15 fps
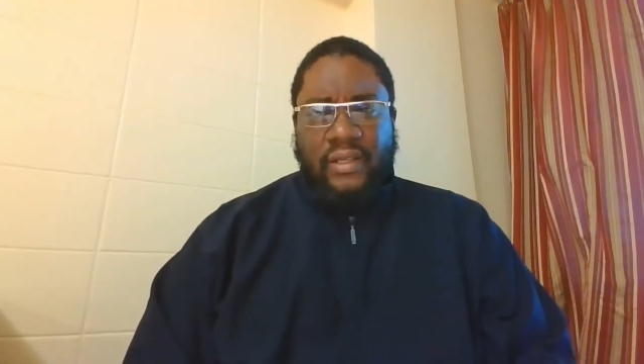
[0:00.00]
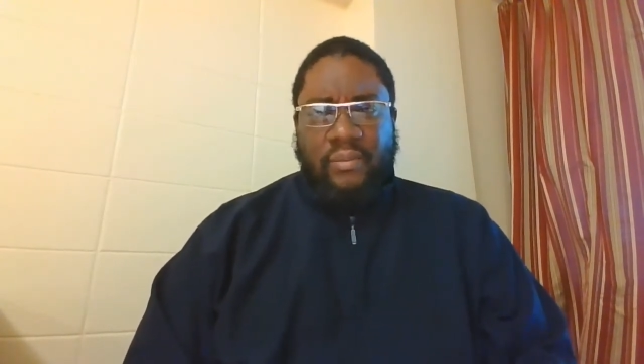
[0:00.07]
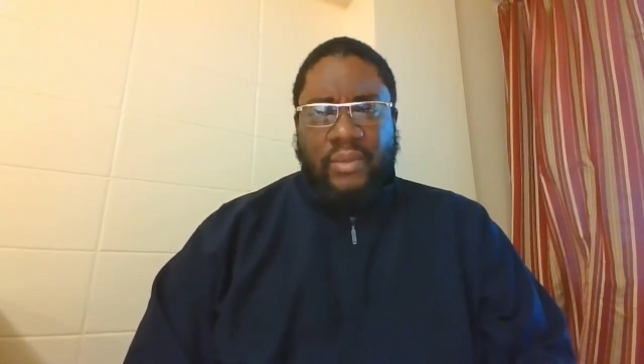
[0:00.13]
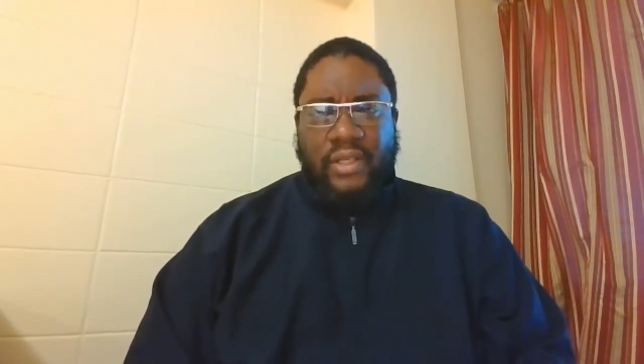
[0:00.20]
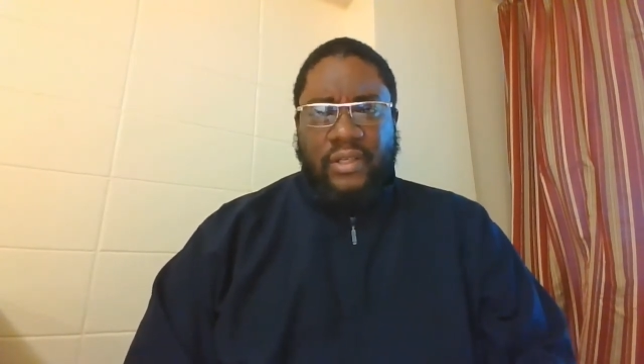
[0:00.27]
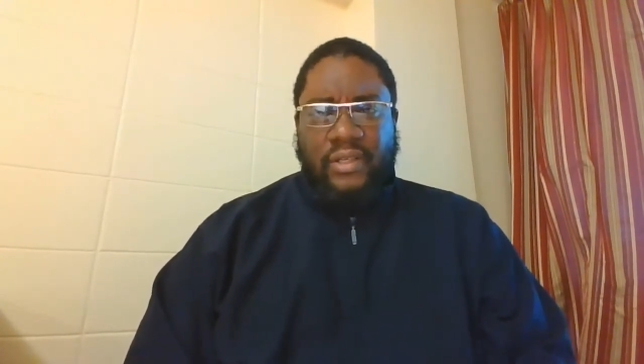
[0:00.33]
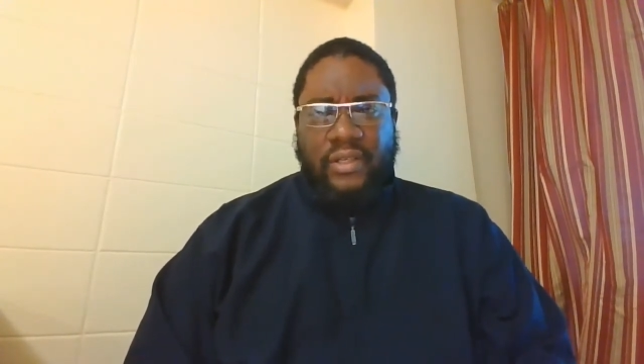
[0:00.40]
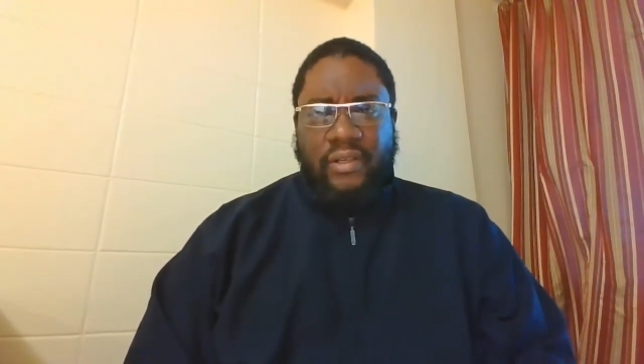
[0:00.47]

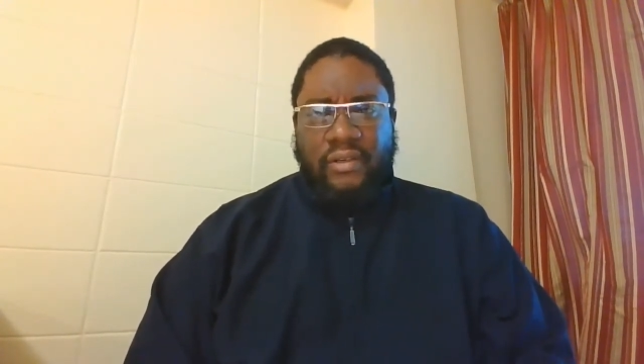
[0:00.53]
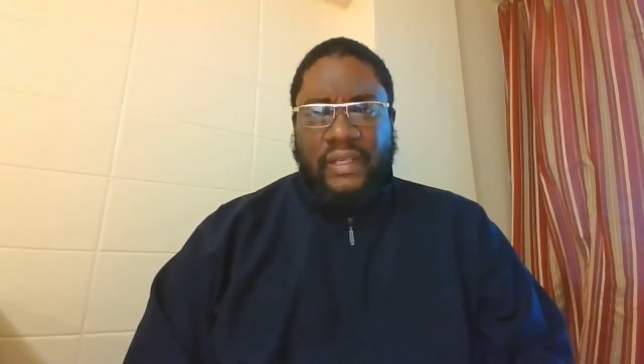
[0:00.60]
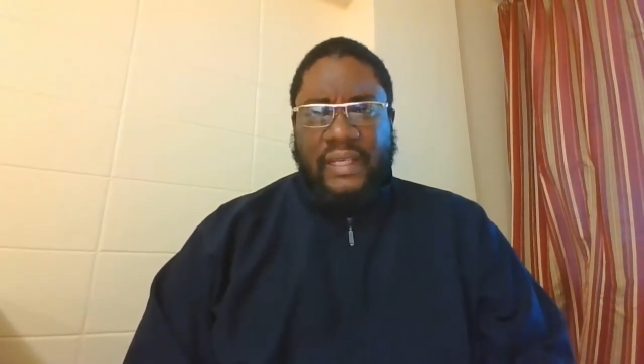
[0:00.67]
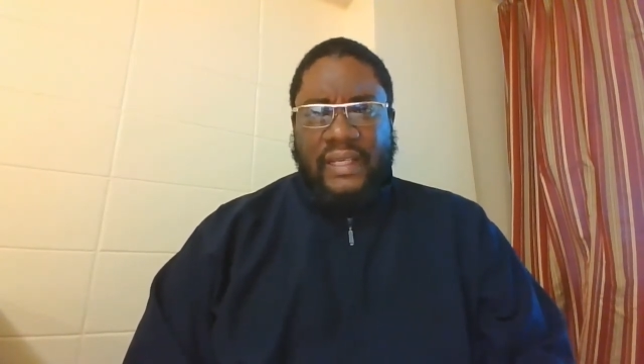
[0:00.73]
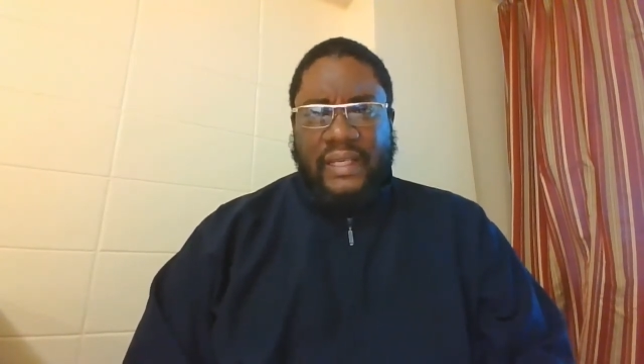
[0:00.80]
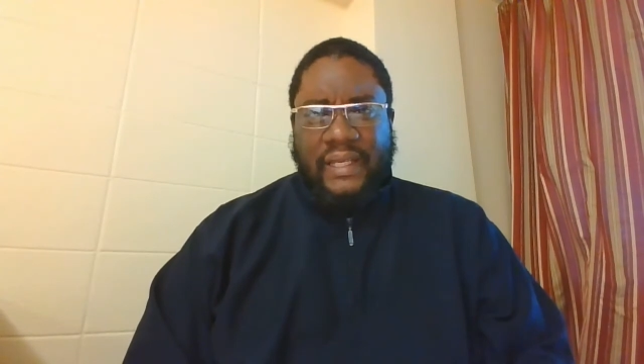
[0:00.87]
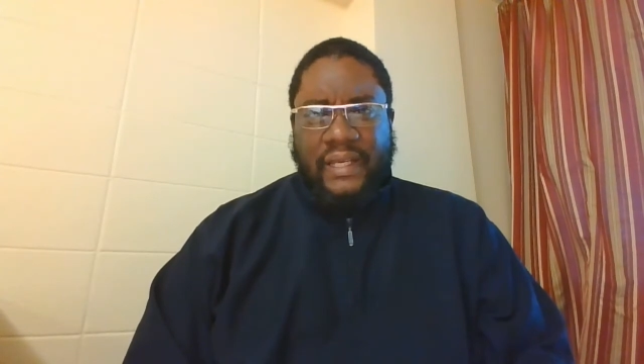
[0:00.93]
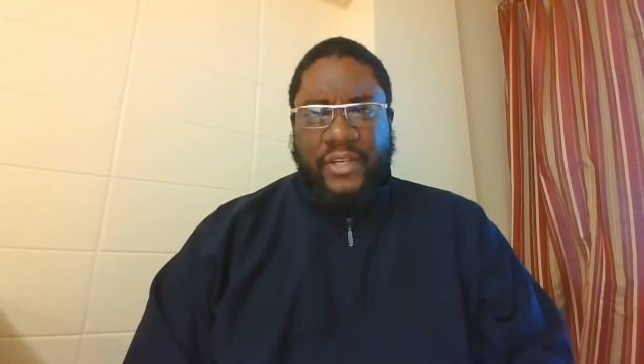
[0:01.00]
military
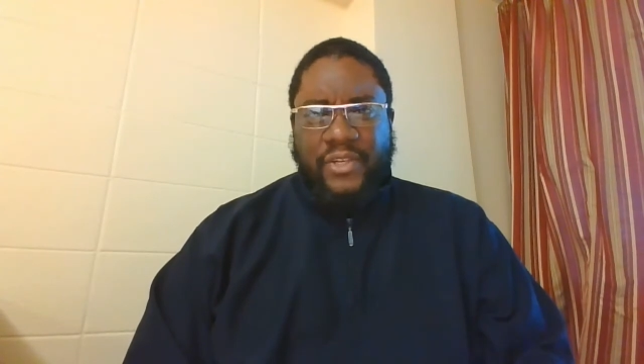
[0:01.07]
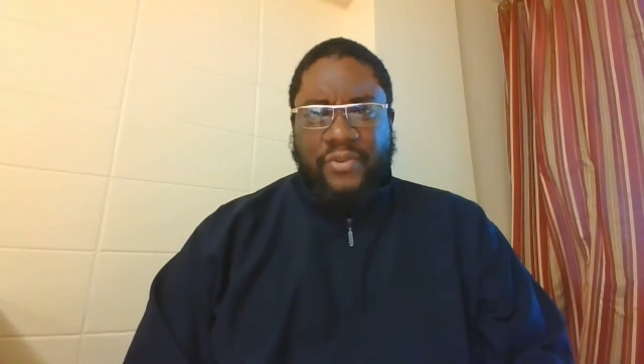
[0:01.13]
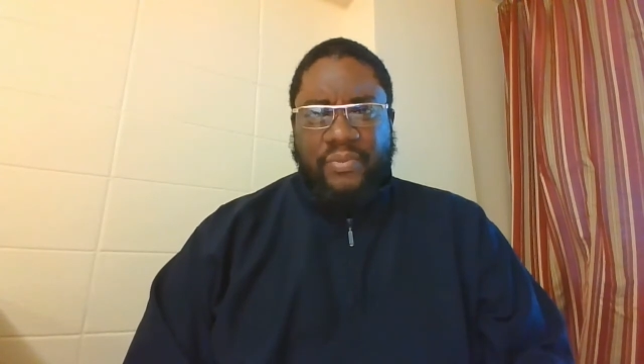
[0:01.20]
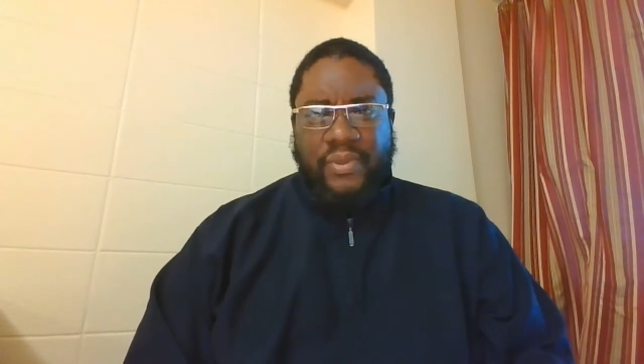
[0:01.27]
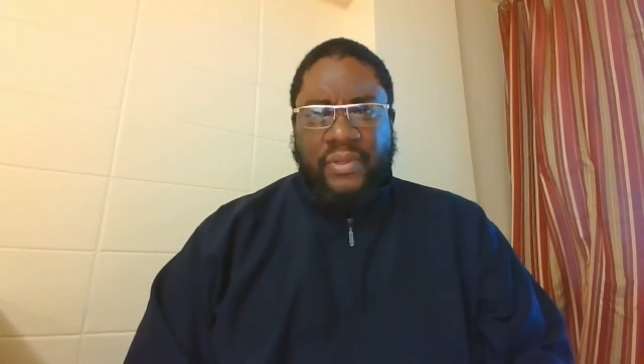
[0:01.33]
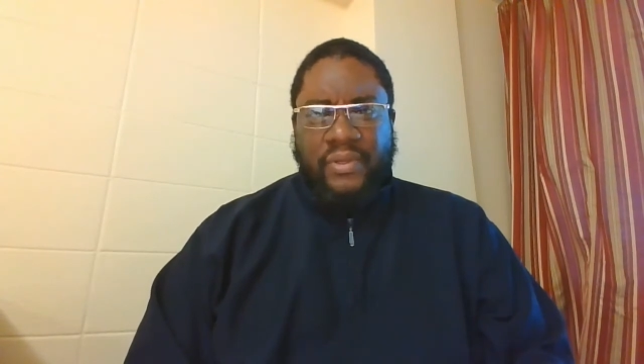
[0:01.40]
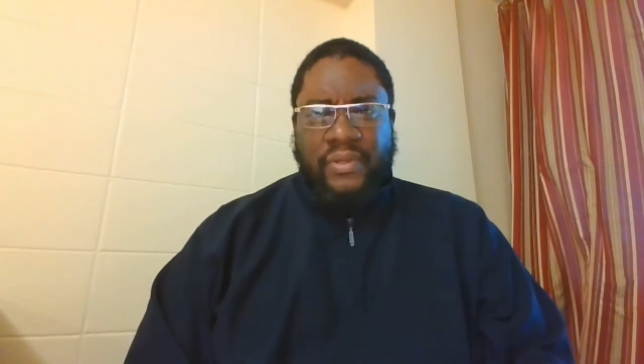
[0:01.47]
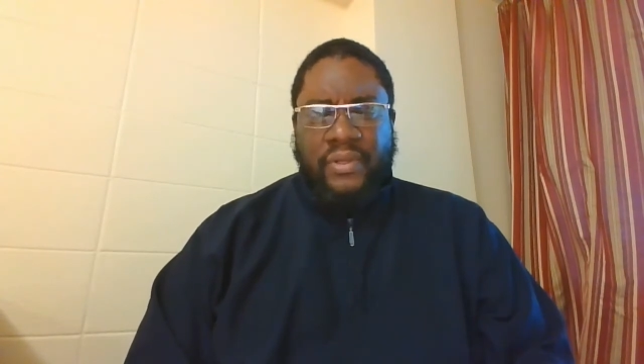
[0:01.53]

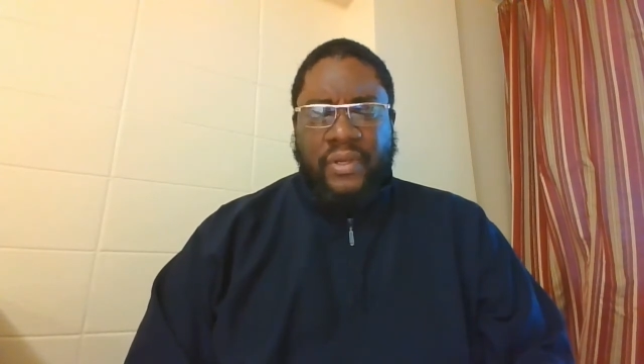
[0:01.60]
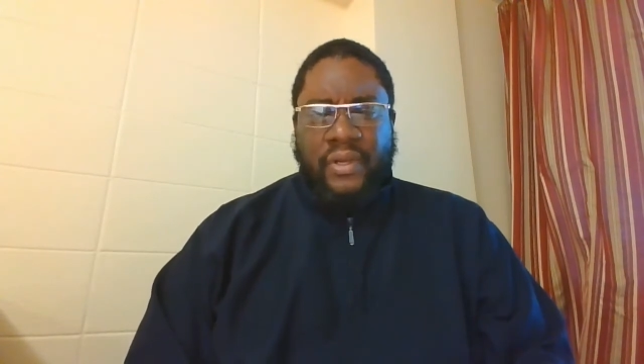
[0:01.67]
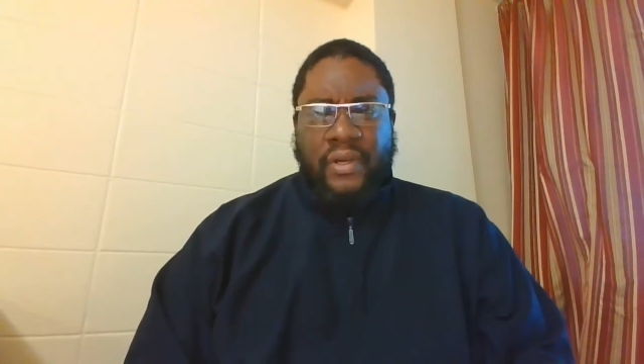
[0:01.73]
engagement